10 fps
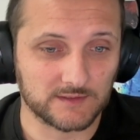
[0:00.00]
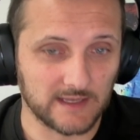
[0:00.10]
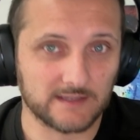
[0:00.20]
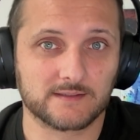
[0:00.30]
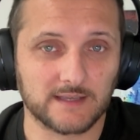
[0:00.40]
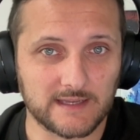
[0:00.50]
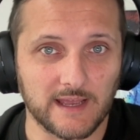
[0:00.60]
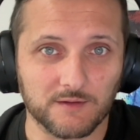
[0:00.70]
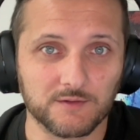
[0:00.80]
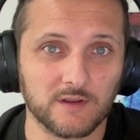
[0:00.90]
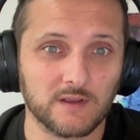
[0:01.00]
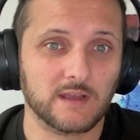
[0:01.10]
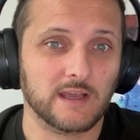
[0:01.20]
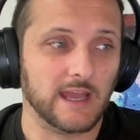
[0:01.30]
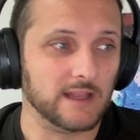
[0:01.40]
sit down,
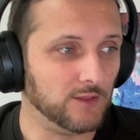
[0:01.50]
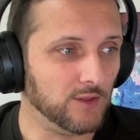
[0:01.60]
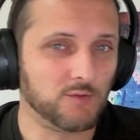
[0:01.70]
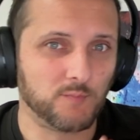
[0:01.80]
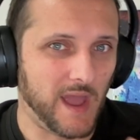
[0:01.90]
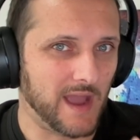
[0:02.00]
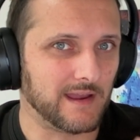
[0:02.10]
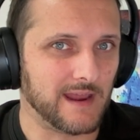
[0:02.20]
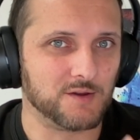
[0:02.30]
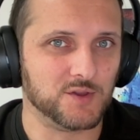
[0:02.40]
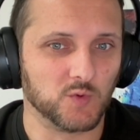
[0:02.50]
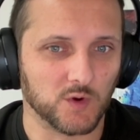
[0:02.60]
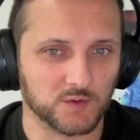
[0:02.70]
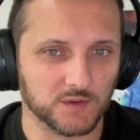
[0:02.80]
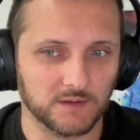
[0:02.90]
and look back at how you
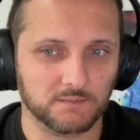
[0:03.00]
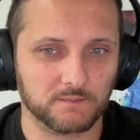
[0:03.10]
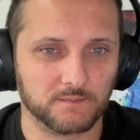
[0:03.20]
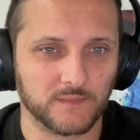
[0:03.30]
worked with them.